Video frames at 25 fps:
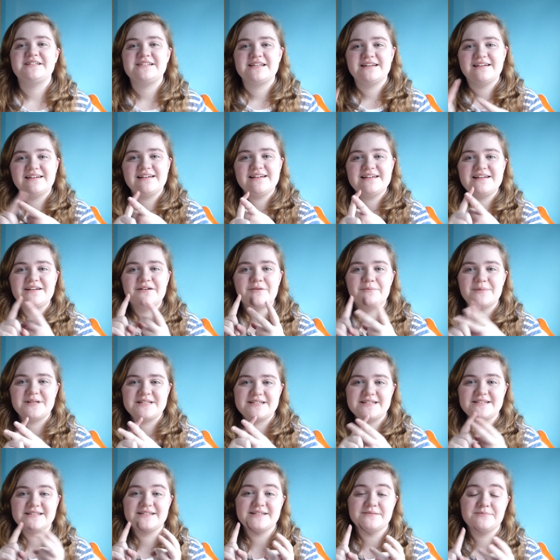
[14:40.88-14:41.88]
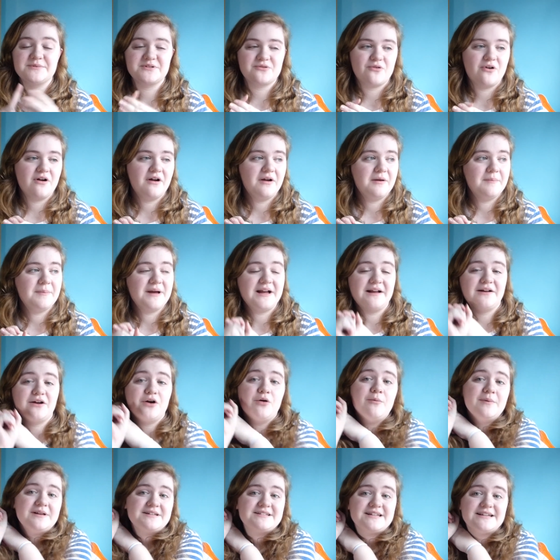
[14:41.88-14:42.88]
to like, comment and subscribe and
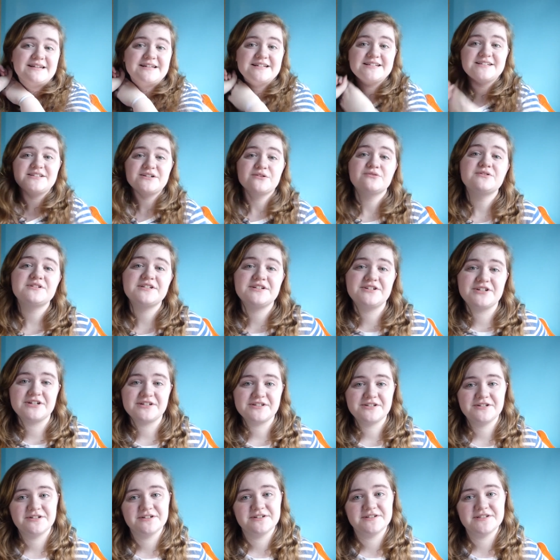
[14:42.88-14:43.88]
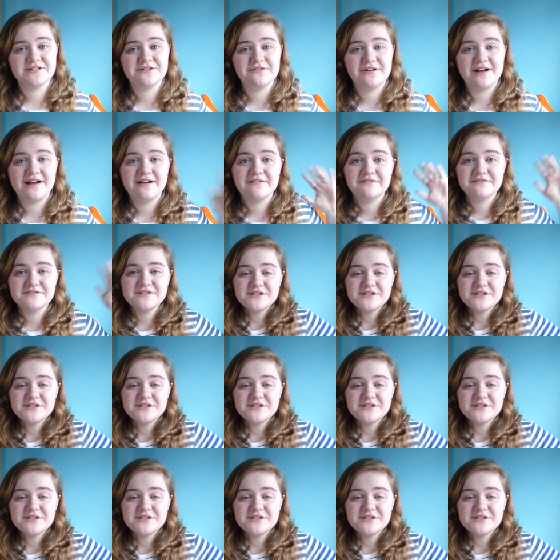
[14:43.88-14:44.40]
comment any song suggestions you have.